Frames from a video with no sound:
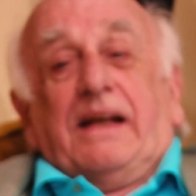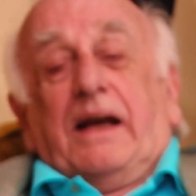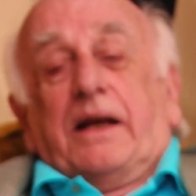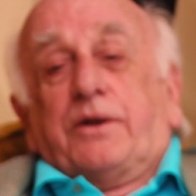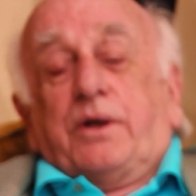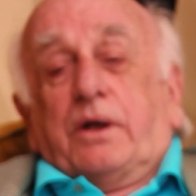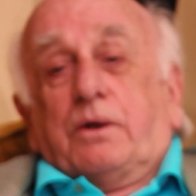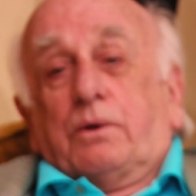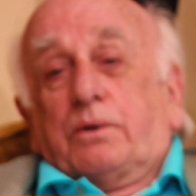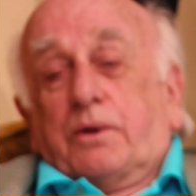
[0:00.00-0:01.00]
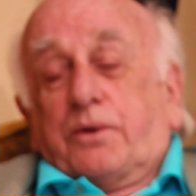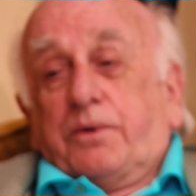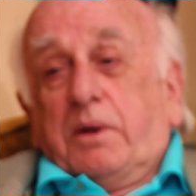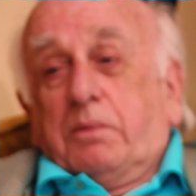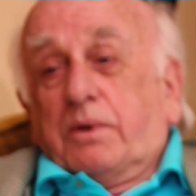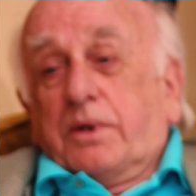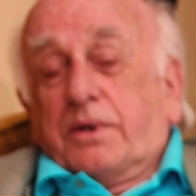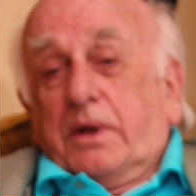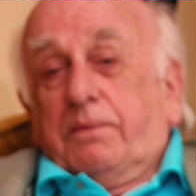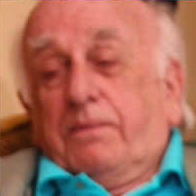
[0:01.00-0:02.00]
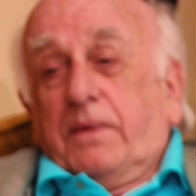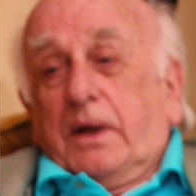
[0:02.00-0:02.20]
And she called the 3 boys in